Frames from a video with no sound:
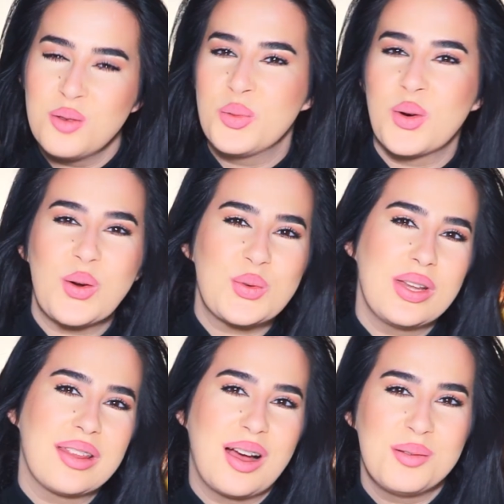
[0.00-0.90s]
approach
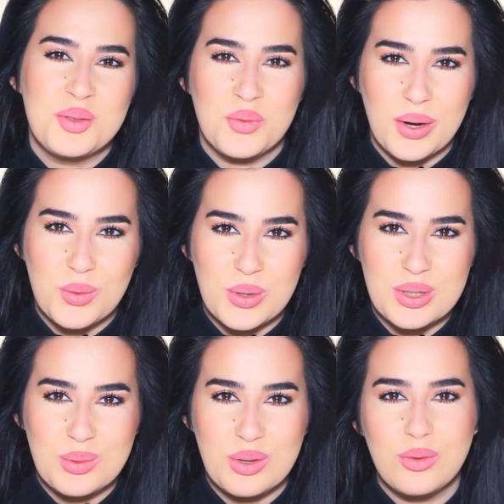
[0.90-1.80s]
when it comes to
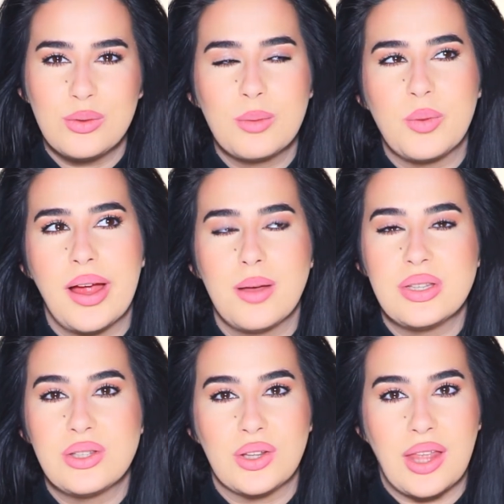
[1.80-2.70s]
fragrance reviewing
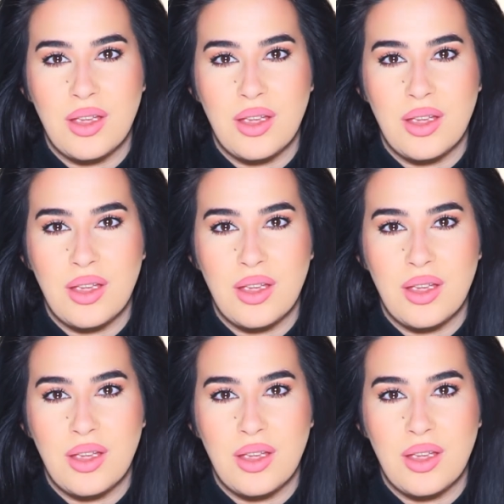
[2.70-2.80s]
perhaps is not